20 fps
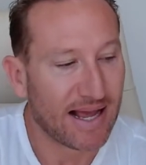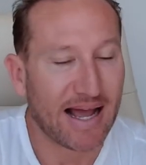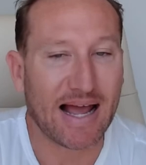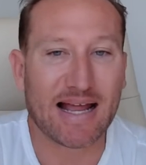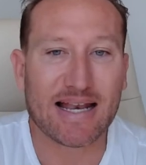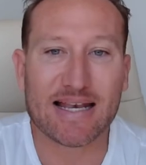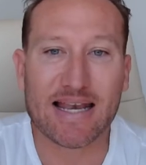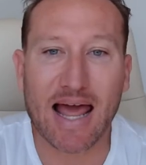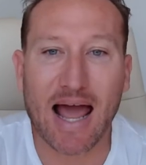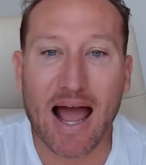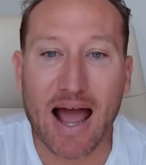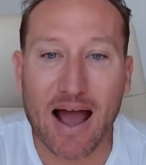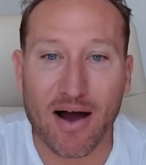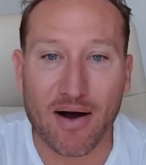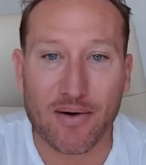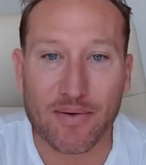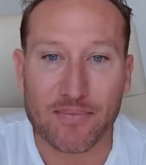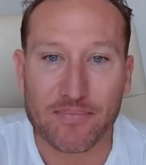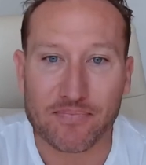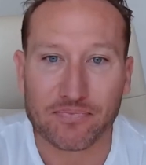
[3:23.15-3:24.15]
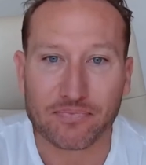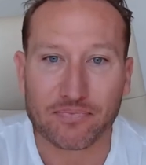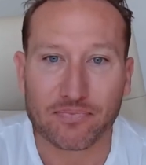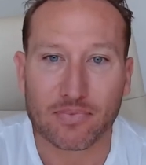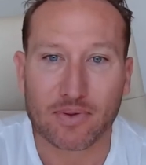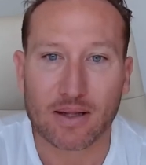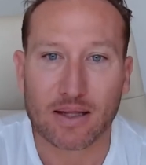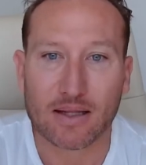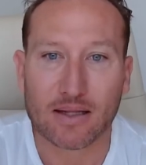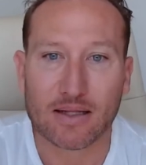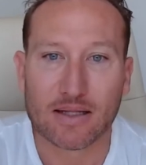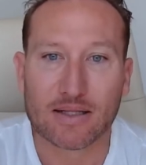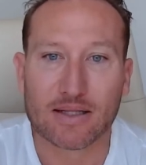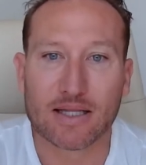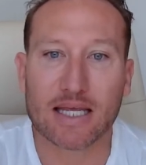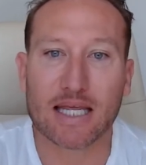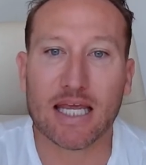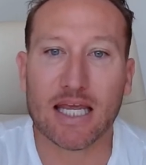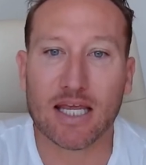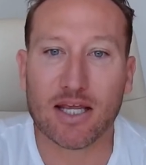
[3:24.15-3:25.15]
And now
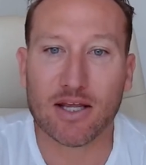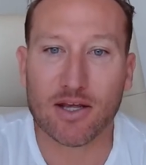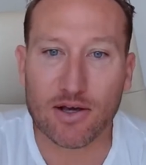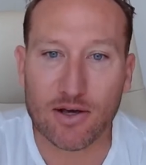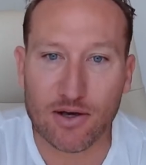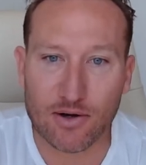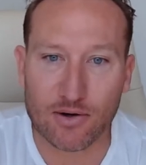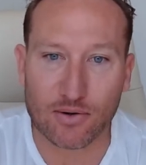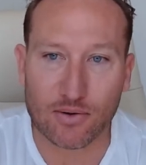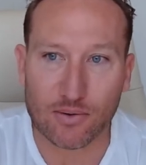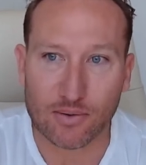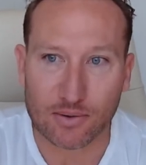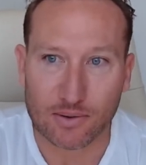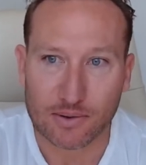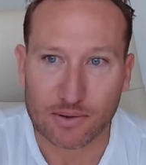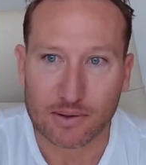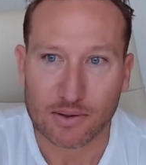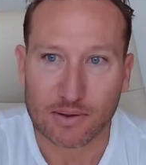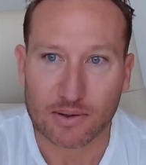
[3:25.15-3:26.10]
the E U